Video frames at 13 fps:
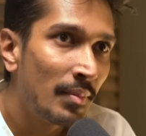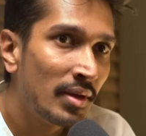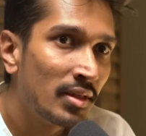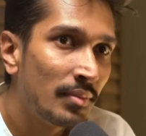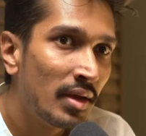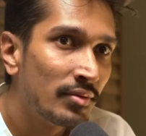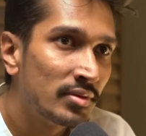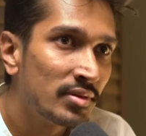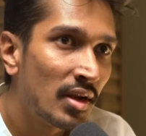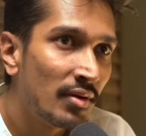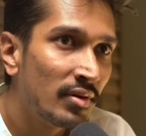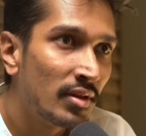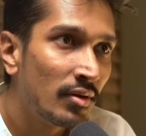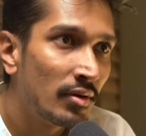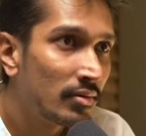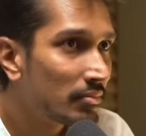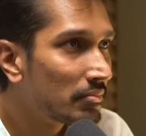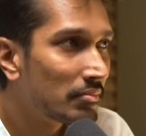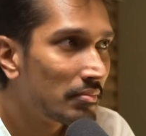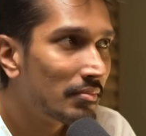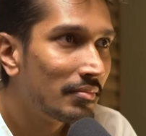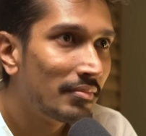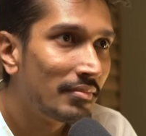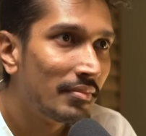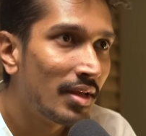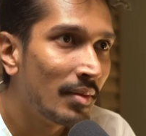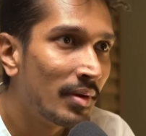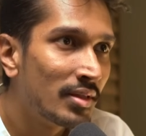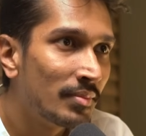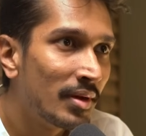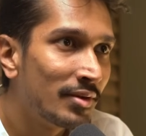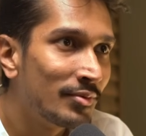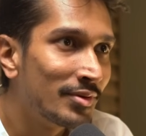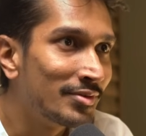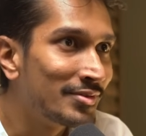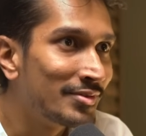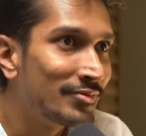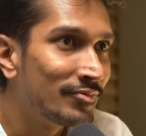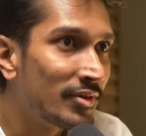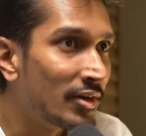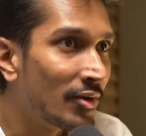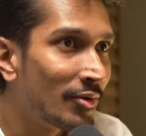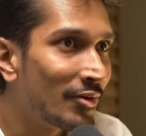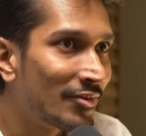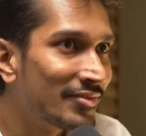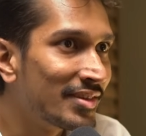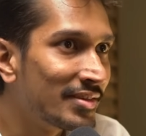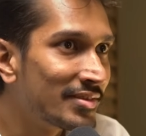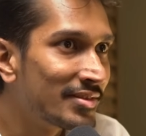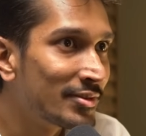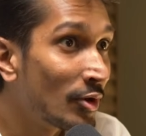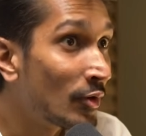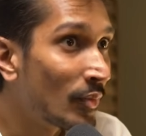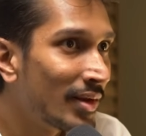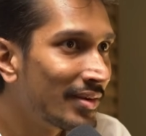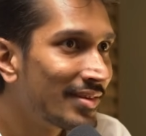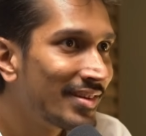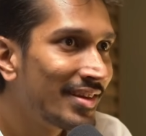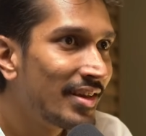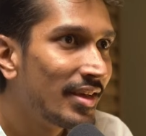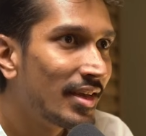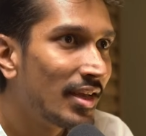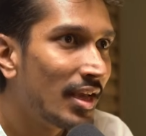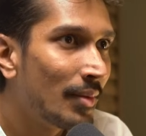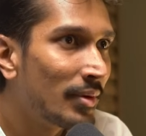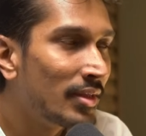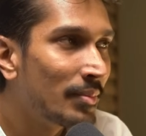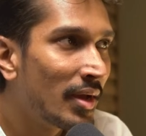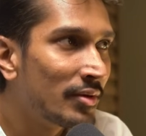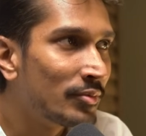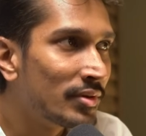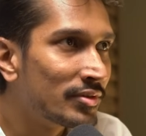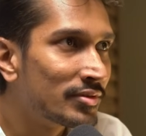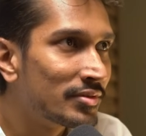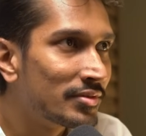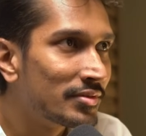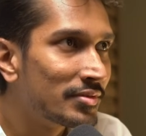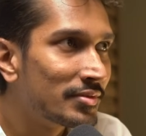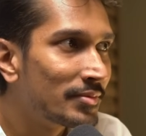Am I the man who has traveled a lot? Am I the man who has figured out a lot of things? Not one. Am I the man who has,